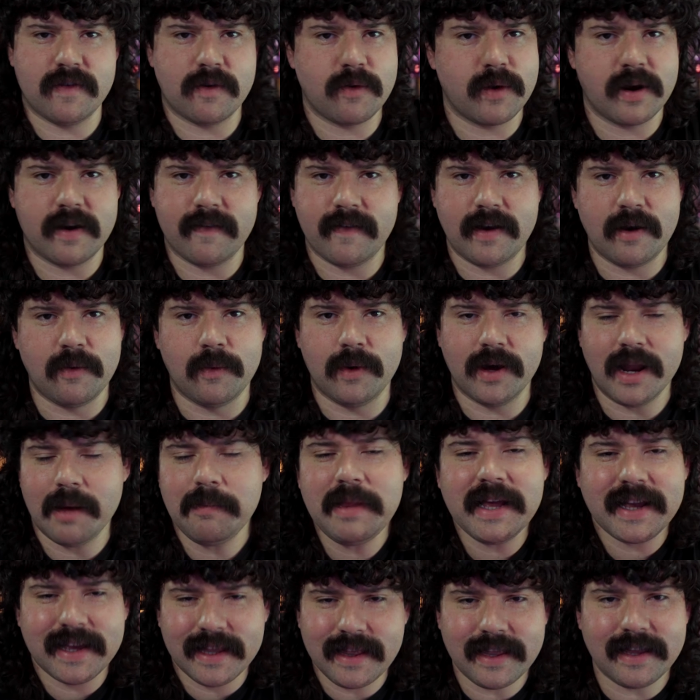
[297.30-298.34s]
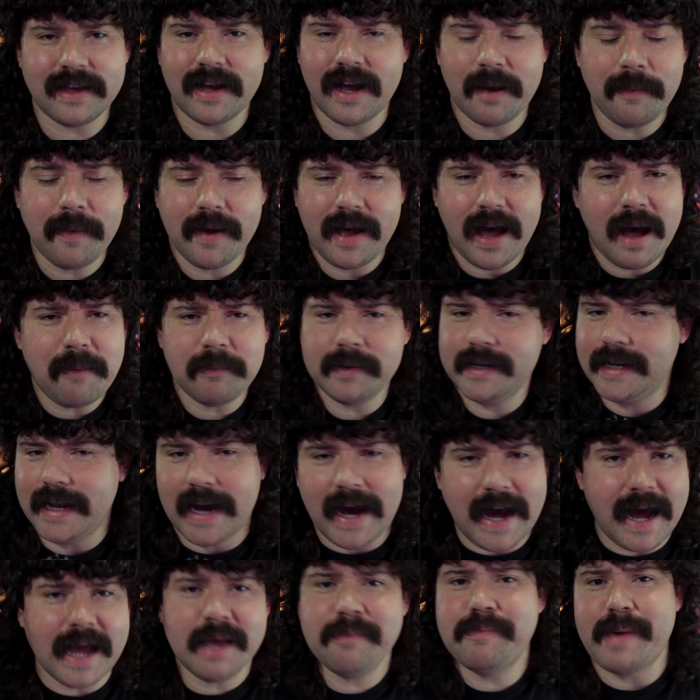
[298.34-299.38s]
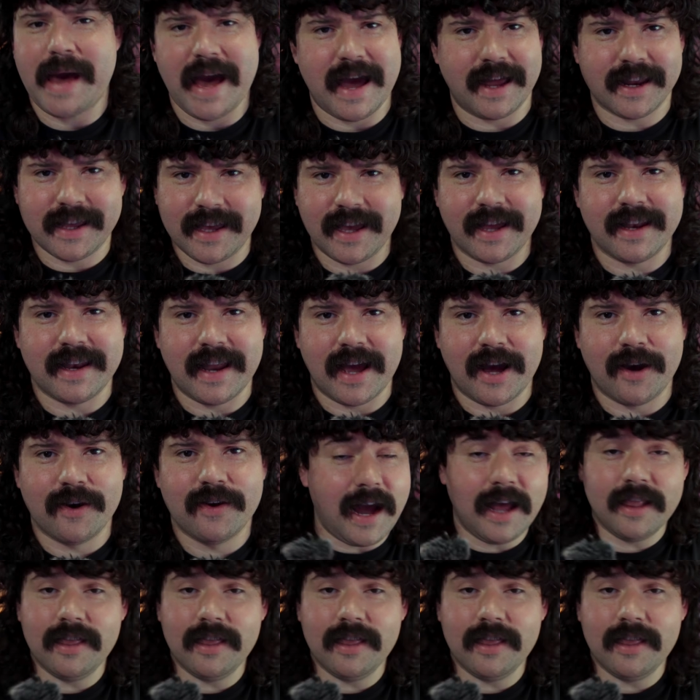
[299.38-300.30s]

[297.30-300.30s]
it wherever I one. I'm an iPad kid now. I